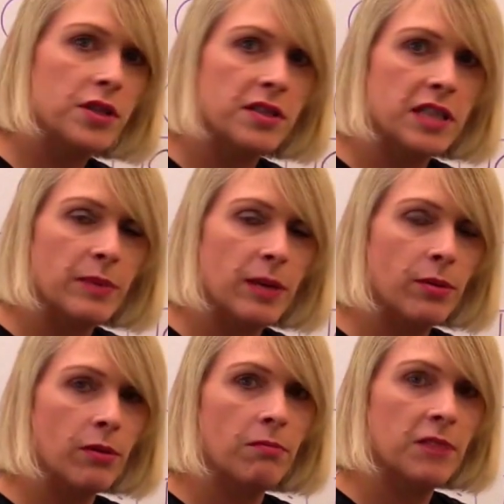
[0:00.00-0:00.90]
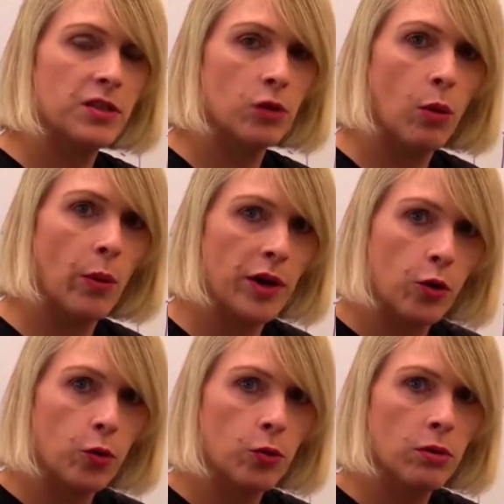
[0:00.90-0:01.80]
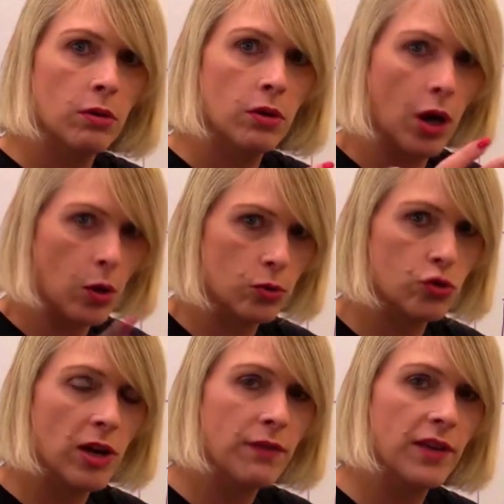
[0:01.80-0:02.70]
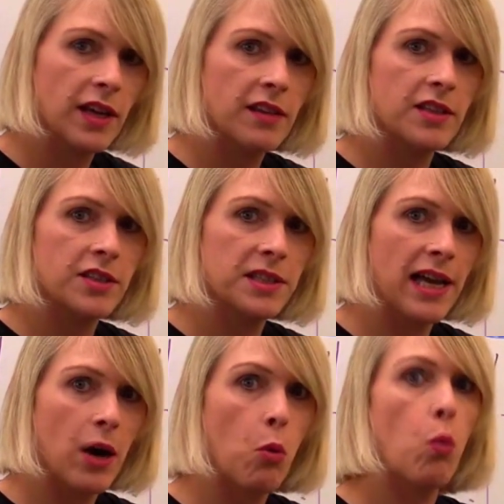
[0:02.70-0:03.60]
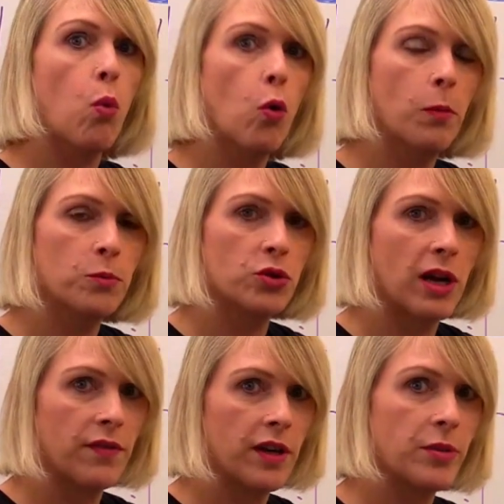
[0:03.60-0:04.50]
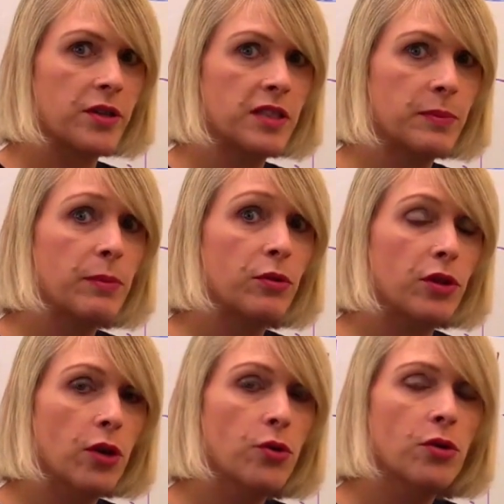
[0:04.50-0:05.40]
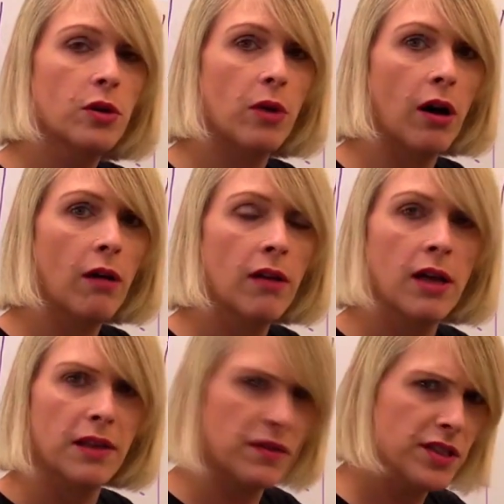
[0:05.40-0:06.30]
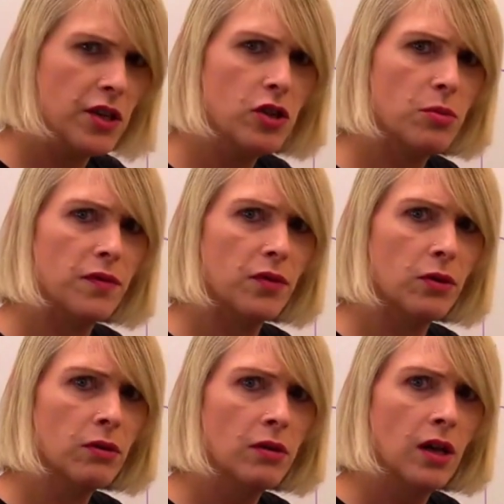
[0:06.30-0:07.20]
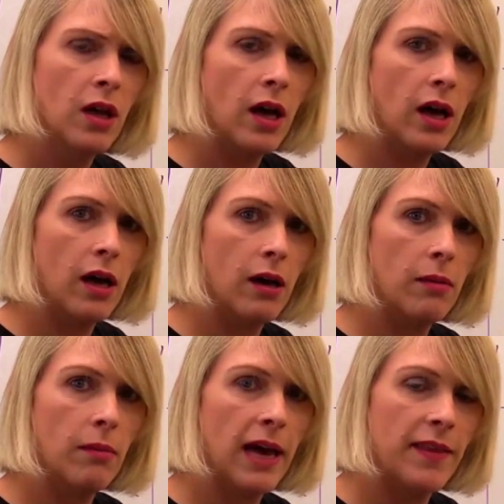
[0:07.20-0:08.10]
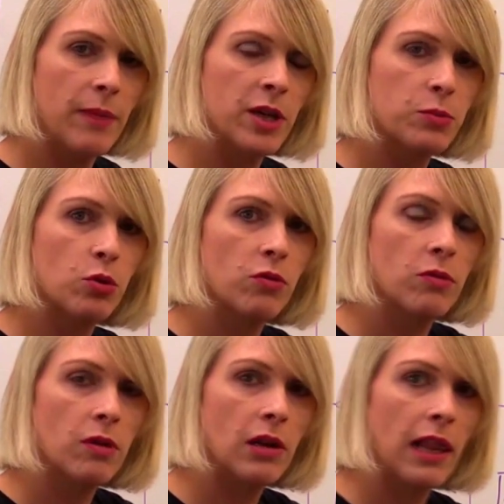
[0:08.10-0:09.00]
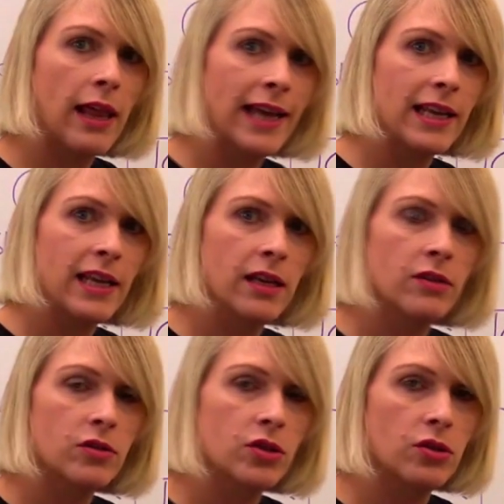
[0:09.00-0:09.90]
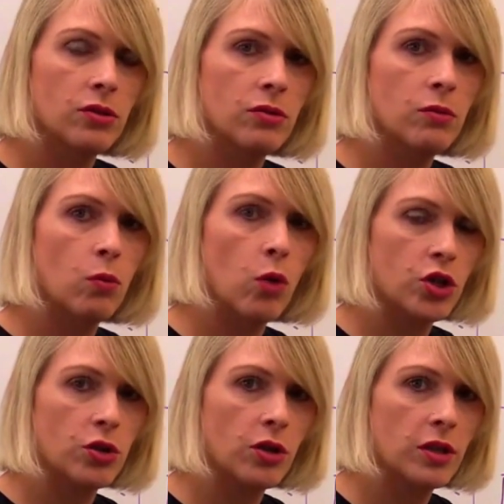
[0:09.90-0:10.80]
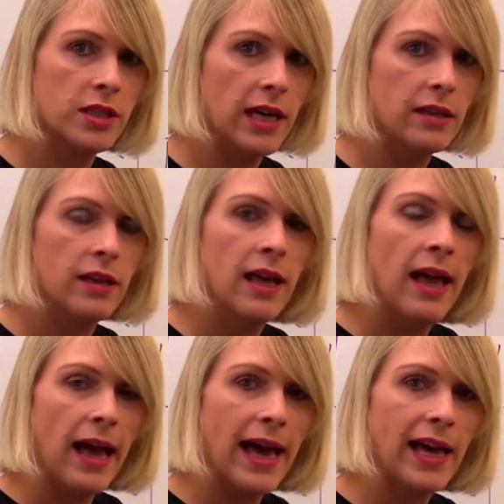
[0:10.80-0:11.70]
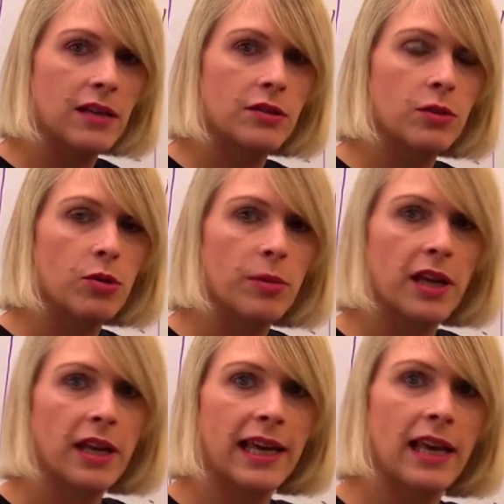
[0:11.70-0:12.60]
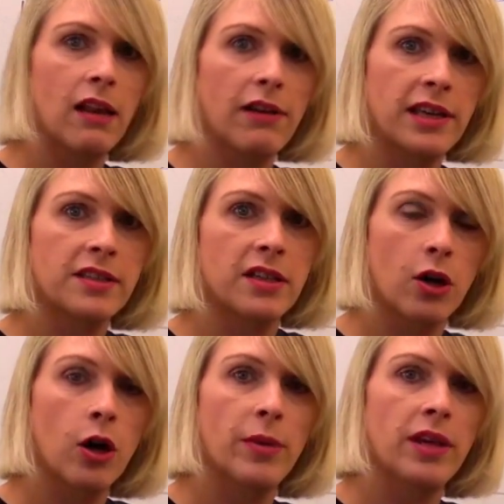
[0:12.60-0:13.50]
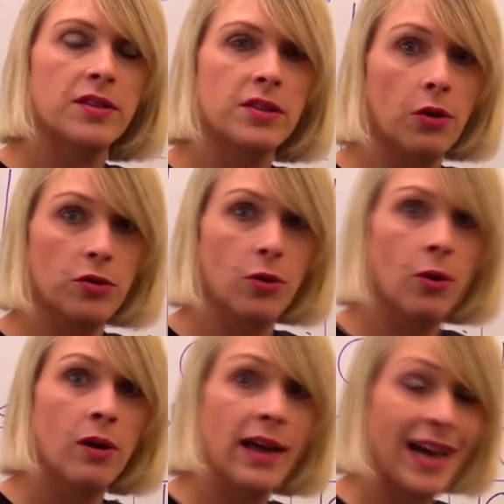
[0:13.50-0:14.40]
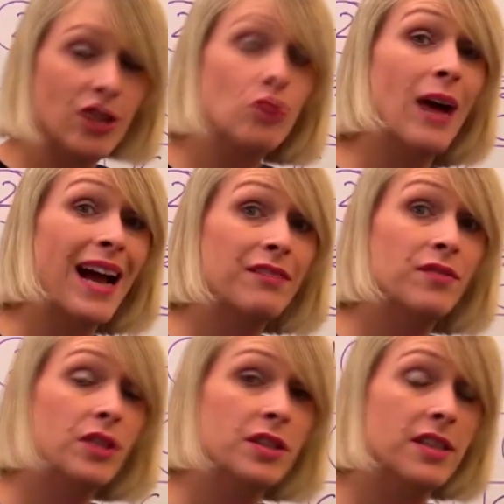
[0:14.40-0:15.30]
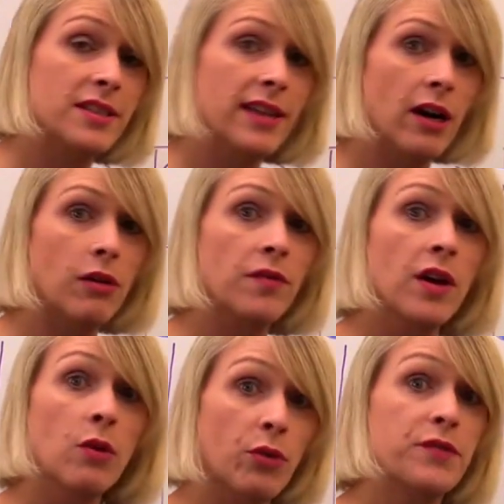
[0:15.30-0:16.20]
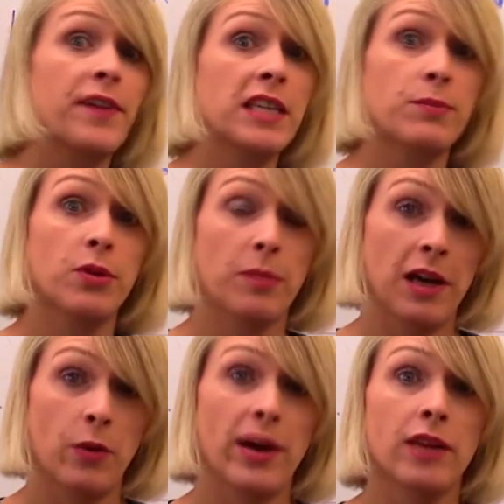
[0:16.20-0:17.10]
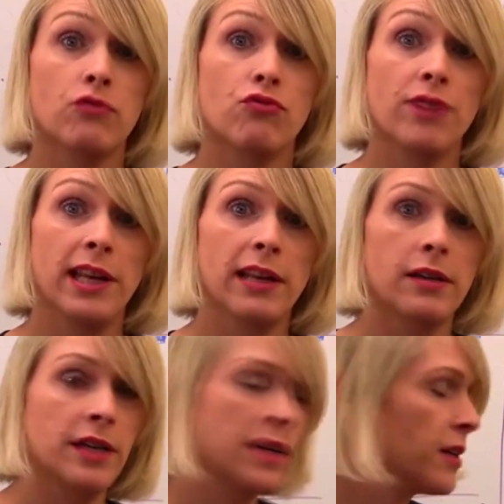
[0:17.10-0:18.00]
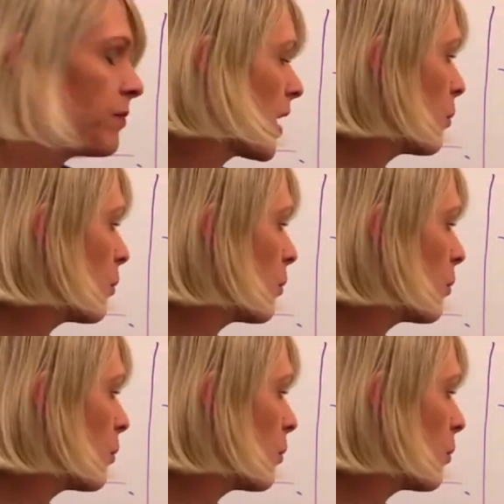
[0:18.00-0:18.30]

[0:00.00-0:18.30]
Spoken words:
to these people, it's not what we call cold traffic. This is now warm traffic, because these people know who you are, they've seen you before, and they're much more likely to watch your content. And you're probably going to get likes and comments on your actual advert itself, which Facebook, by the way, really like. And